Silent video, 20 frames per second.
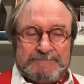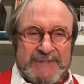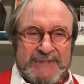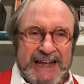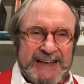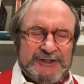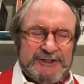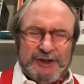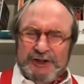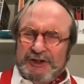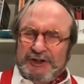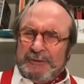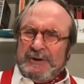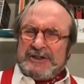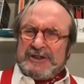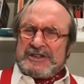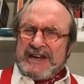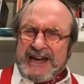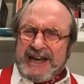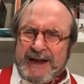It's not so
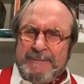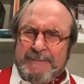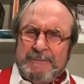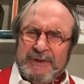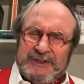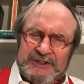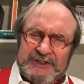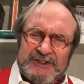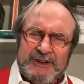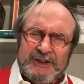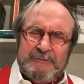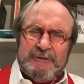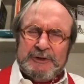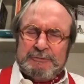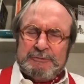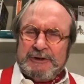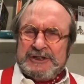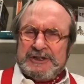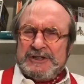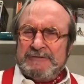much him, it's some of his
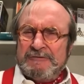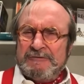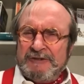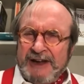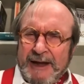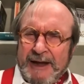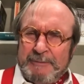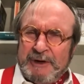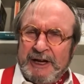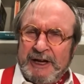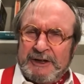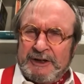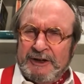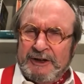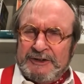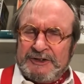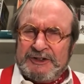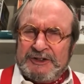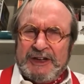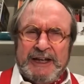wretched family I
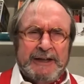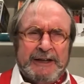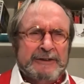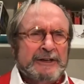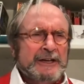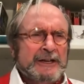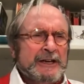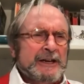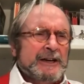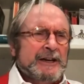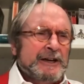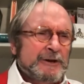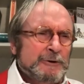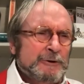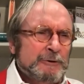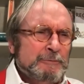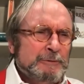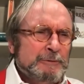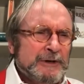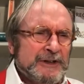can't stand,
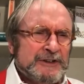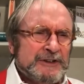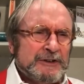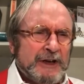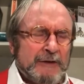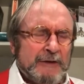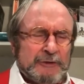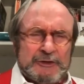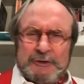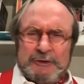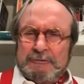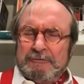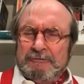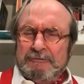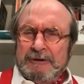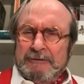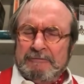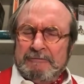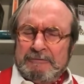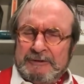who appear to have a sort
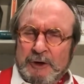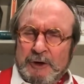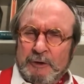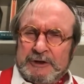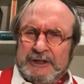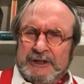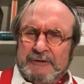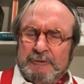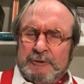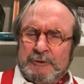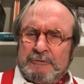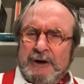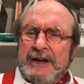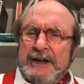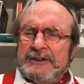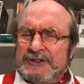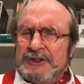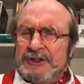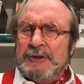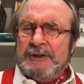of uh, God given
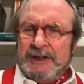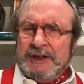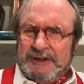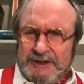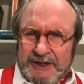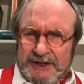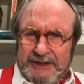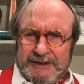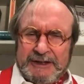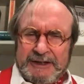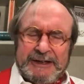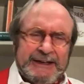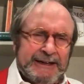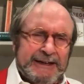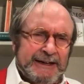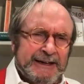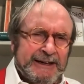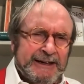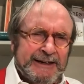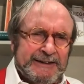right, so they think,
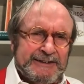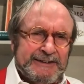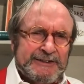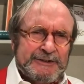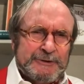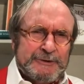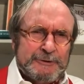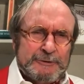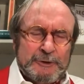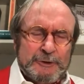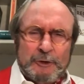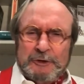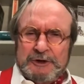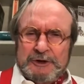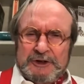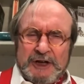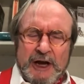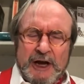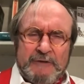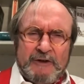uh, to lord
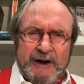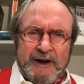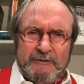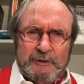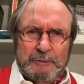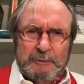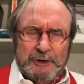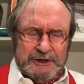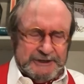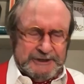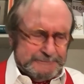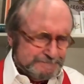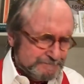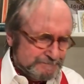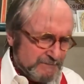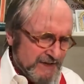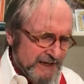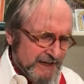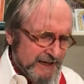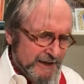it over everybody,
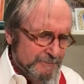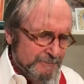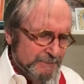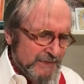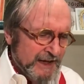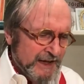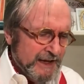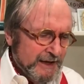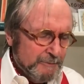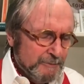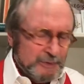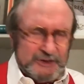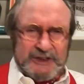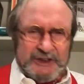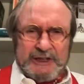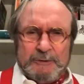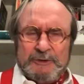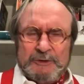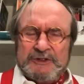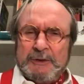um,
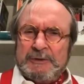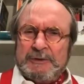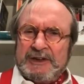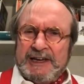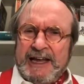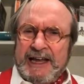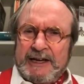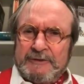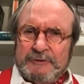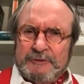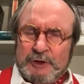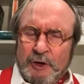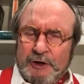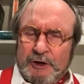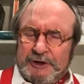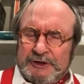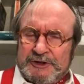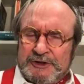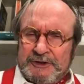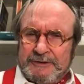particularly with some of the lack of
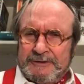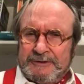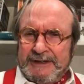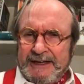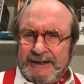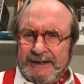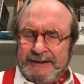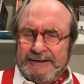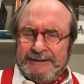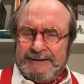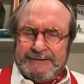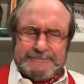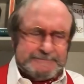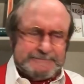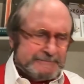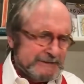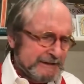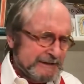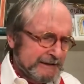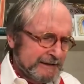knowledge and, um,
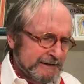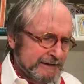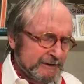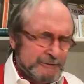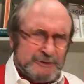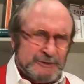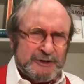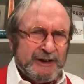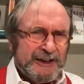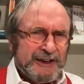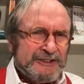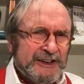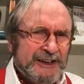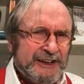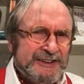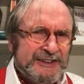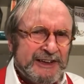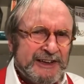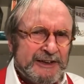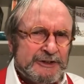uh, do I say
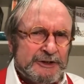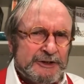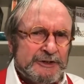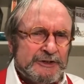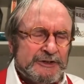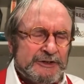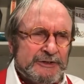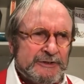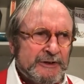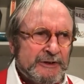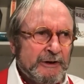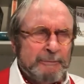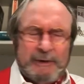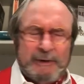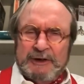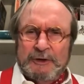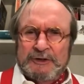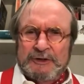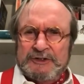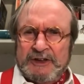intelligence? No, I better
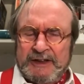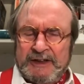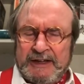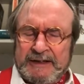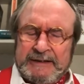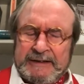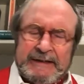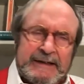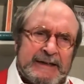not say that.